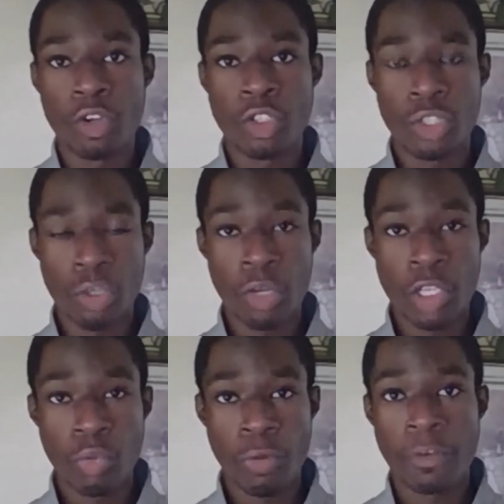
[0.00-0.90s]

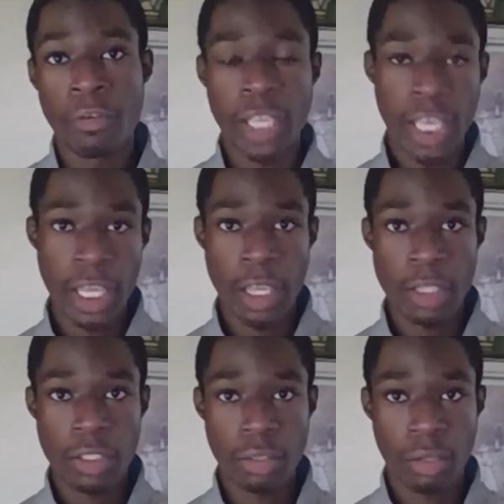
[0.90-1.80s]
students, with your
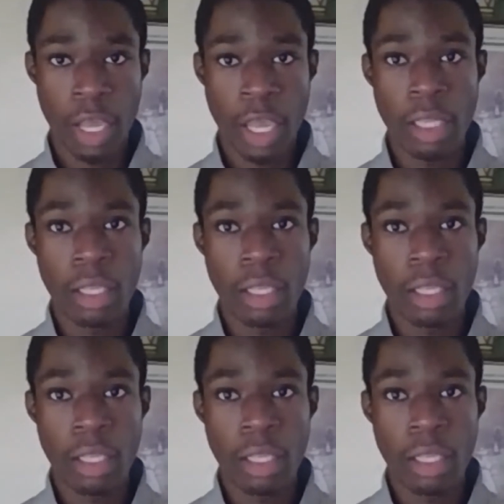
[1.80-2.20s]
kids. Okay,